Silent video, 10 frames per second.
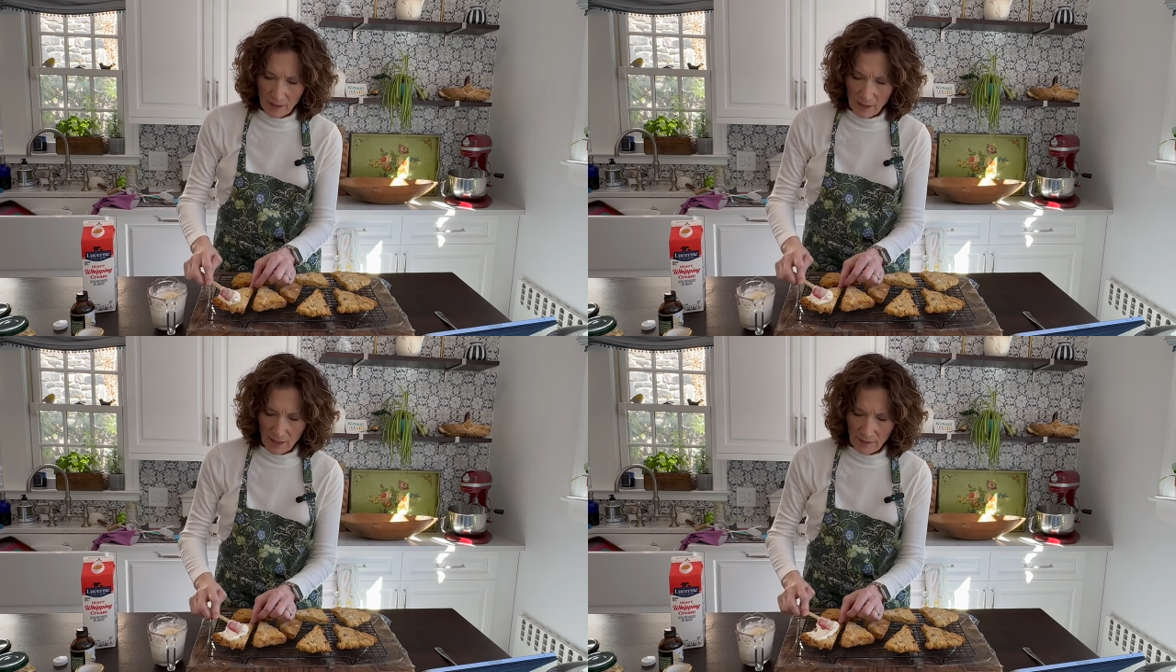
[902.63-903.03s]

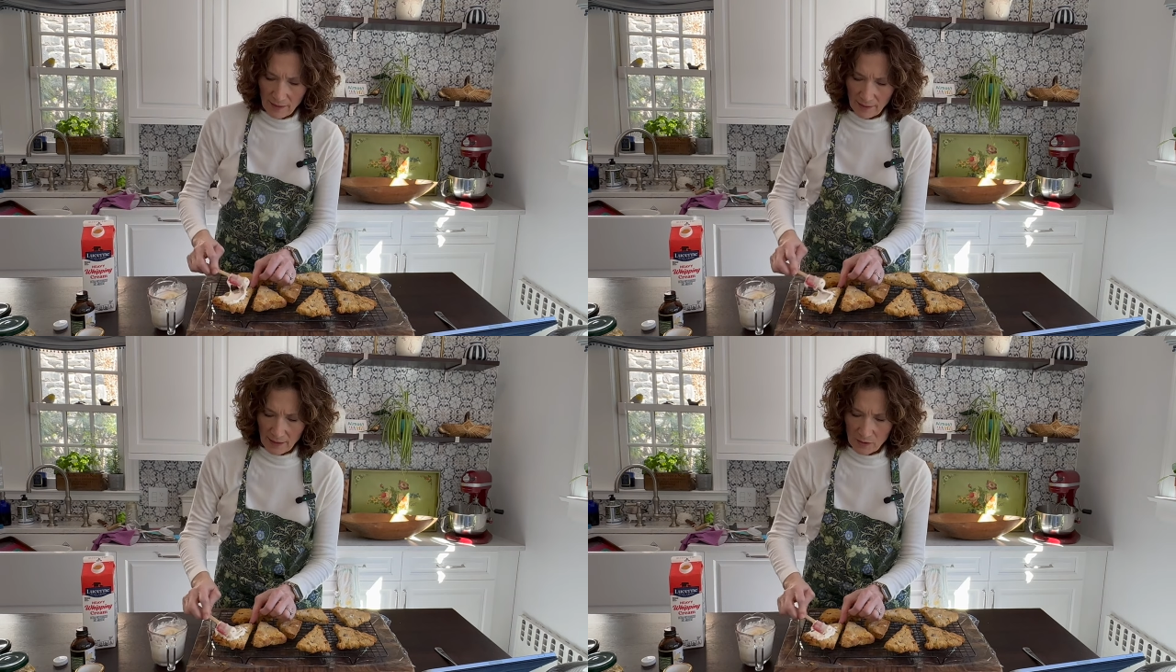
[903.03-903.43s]
And I
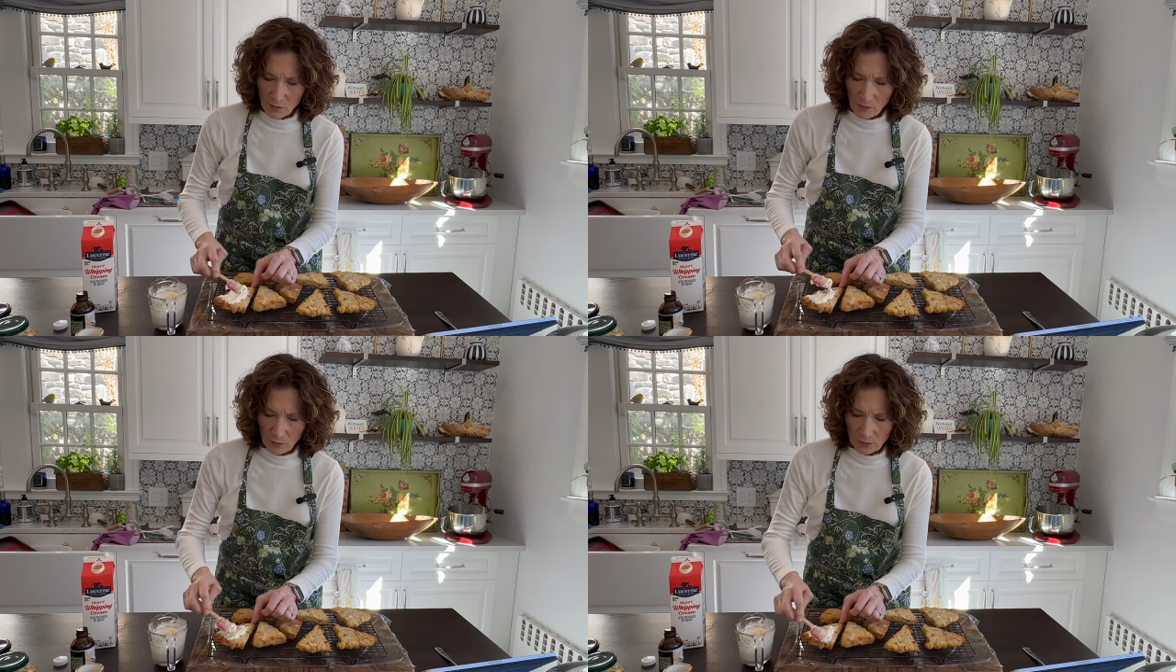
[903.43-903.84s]
think that's
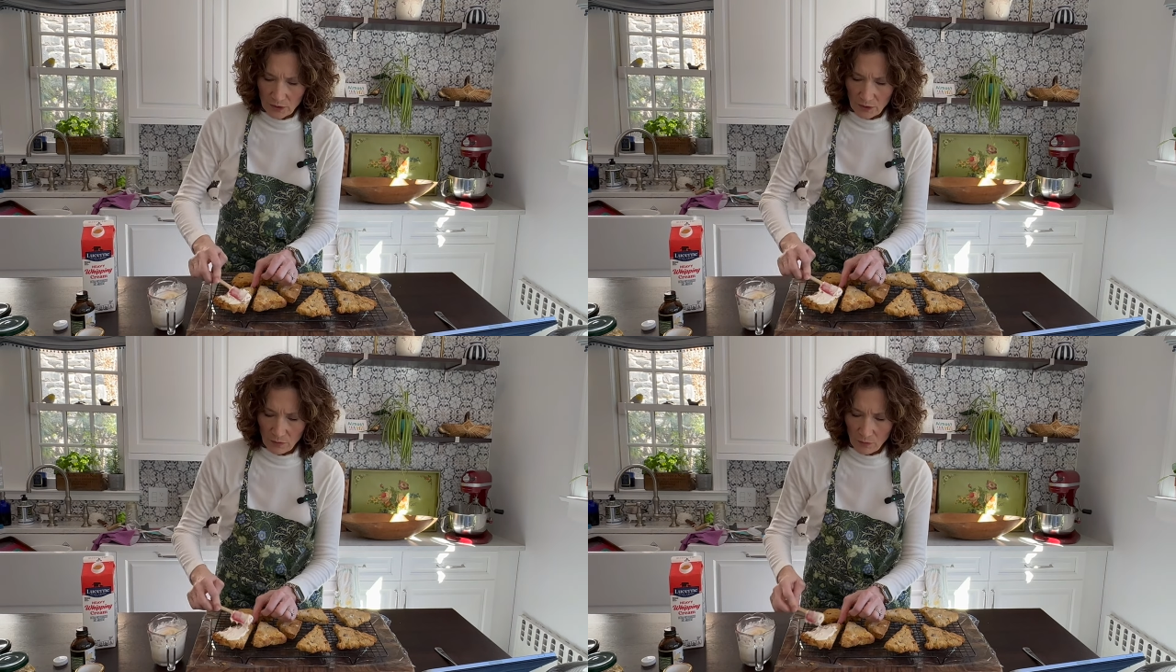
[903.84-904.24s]
what we'll
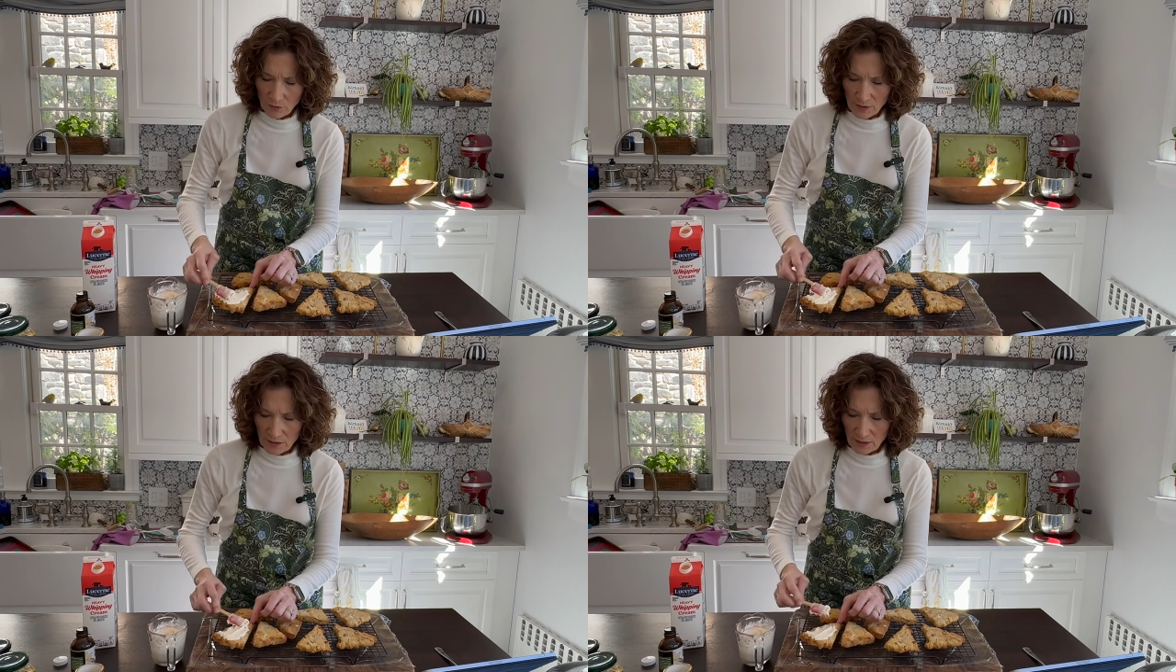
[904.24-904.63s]
do. We're
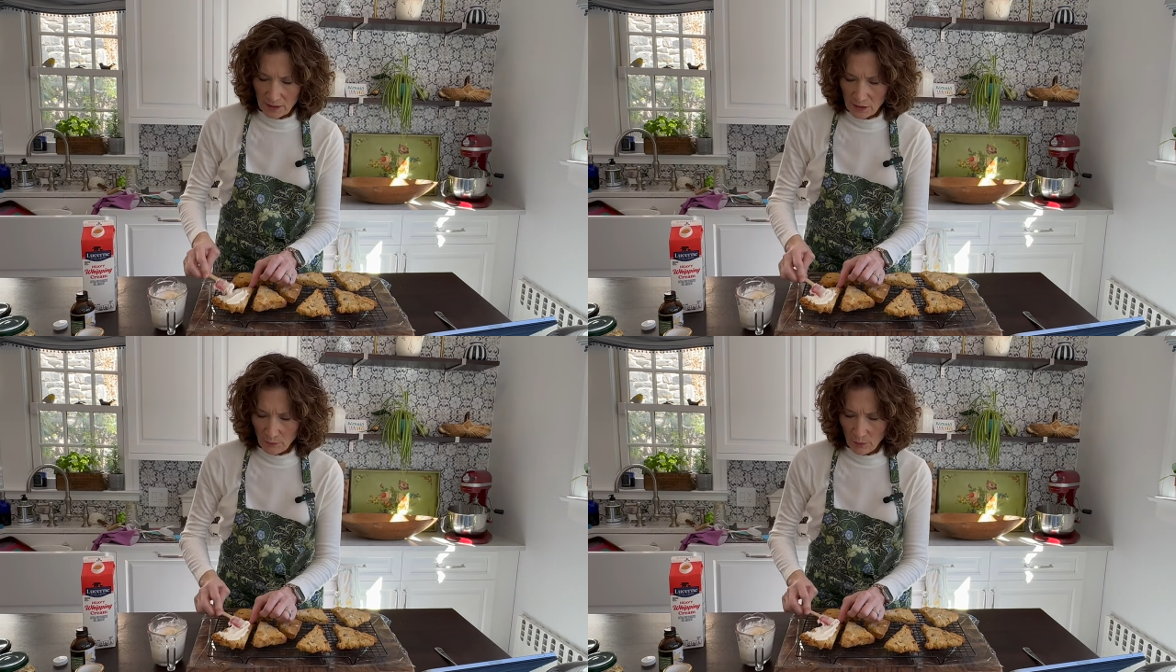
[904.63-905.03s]
just going
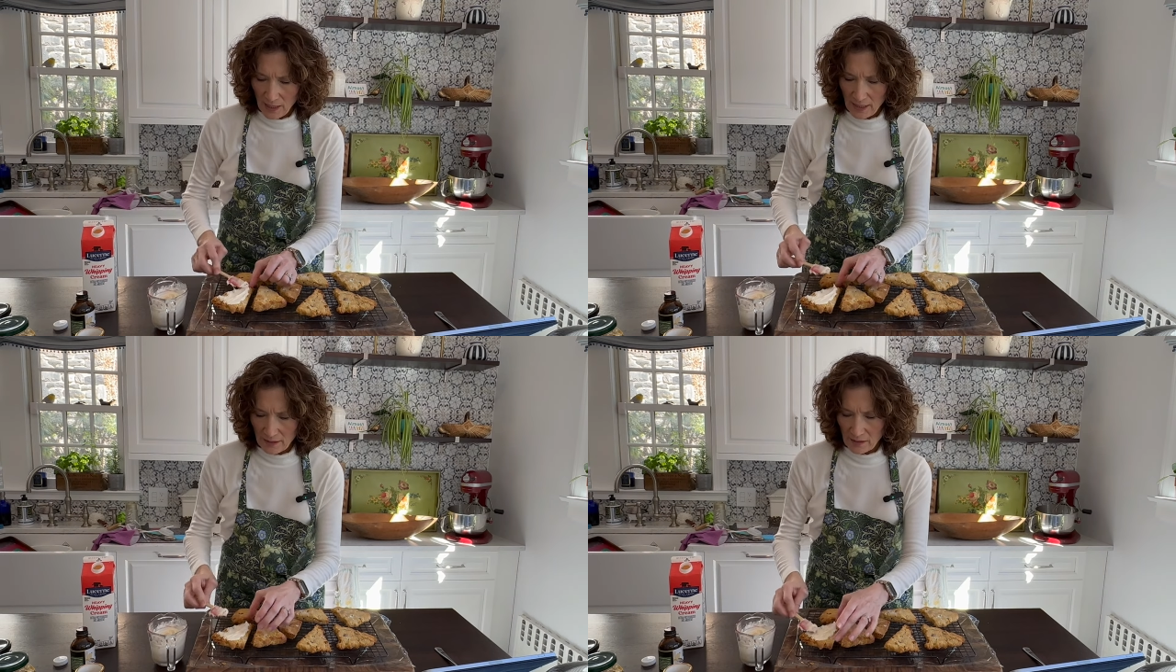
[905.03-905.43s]
to
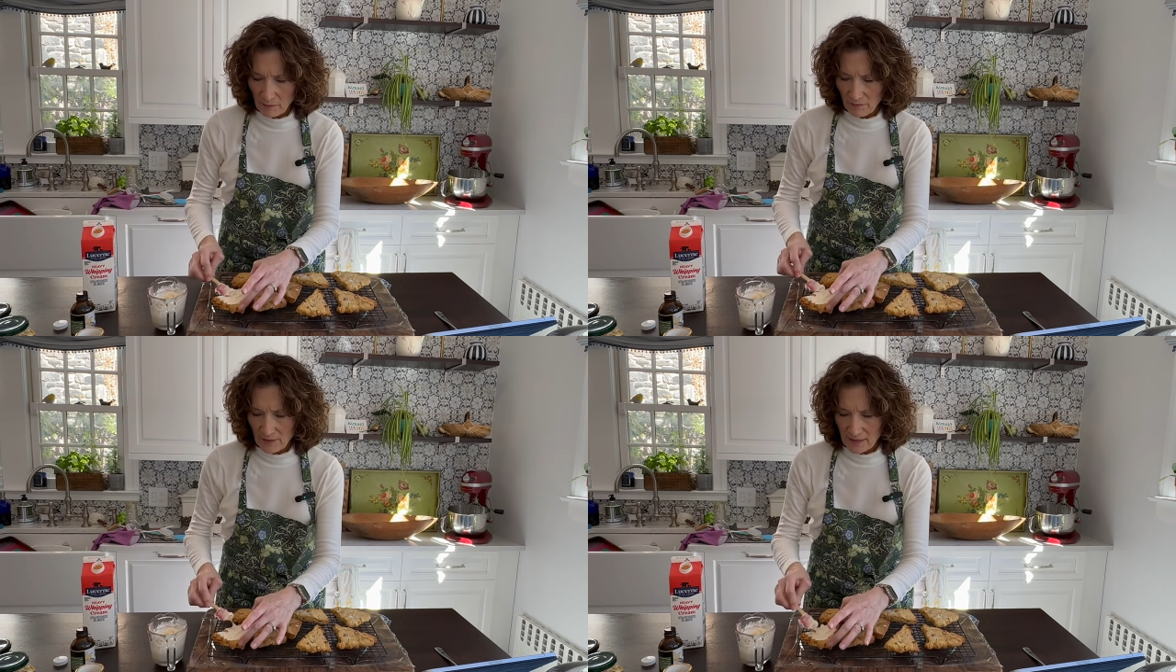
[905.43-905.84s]
spread some
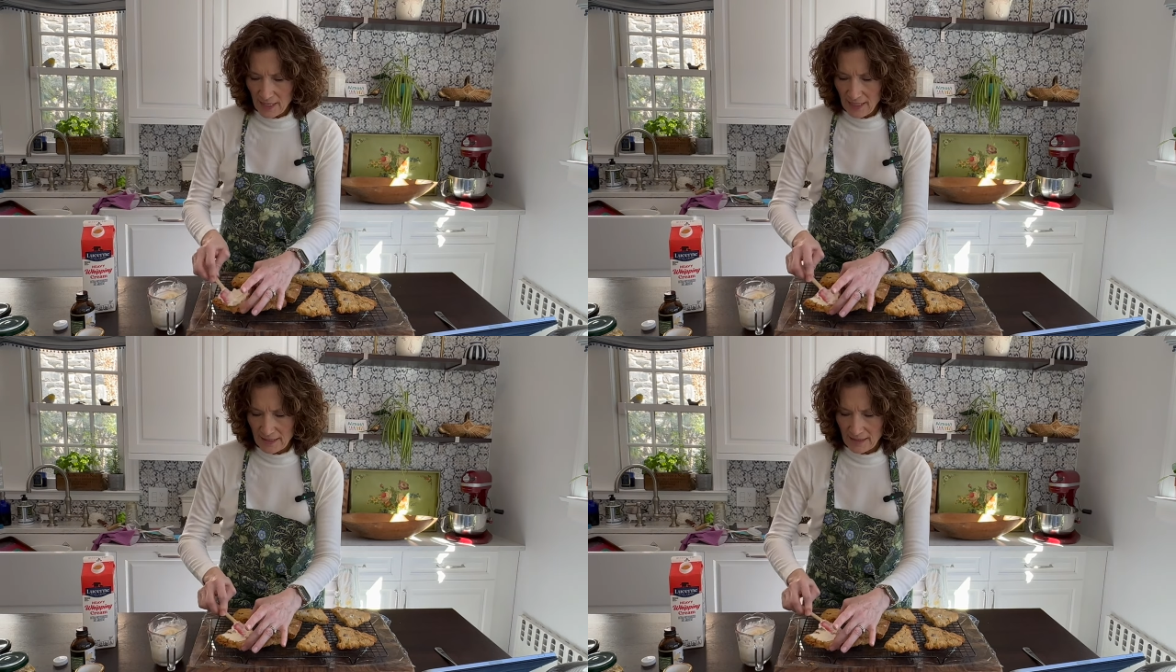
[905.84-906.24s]
of this
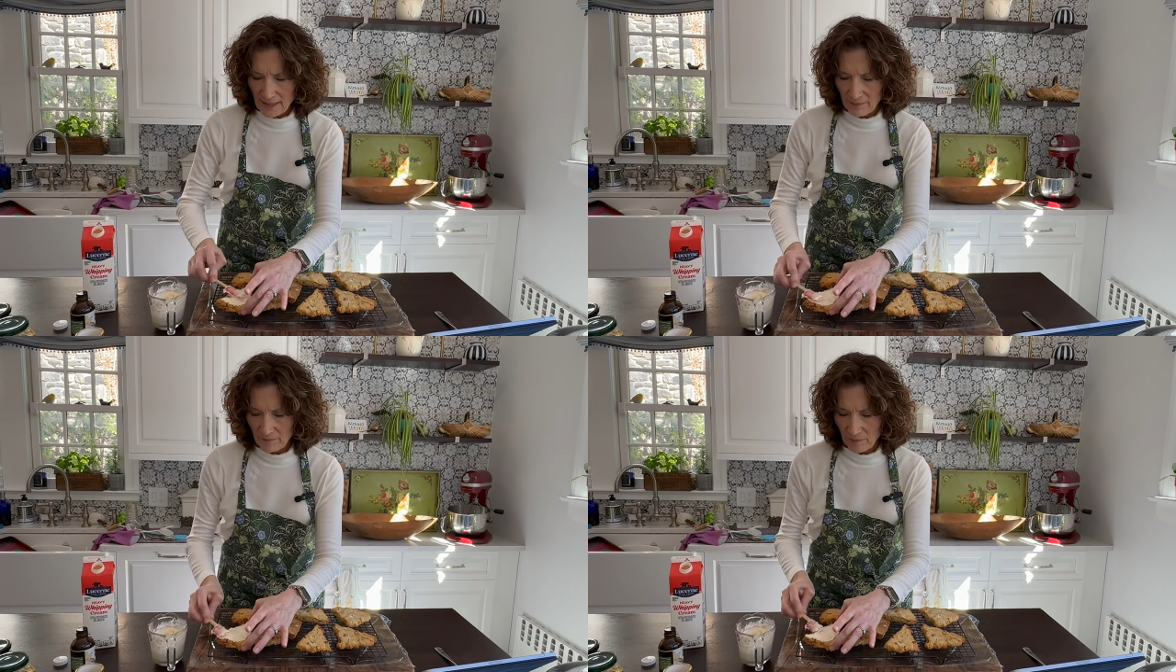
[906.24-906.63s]

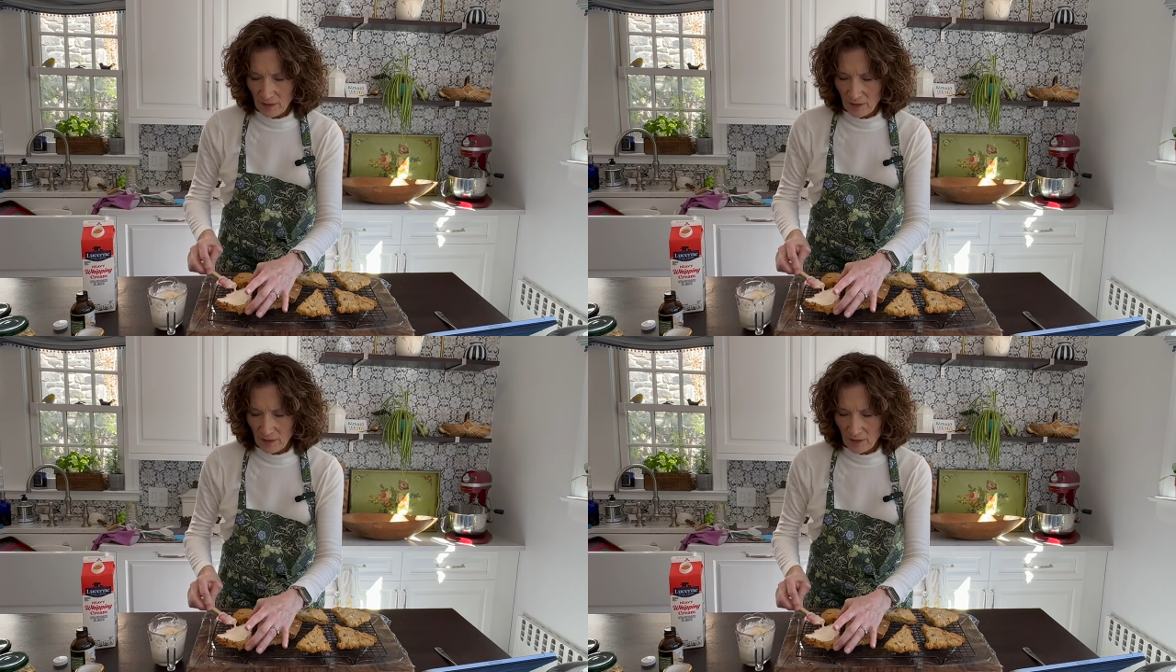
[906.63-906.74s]
icing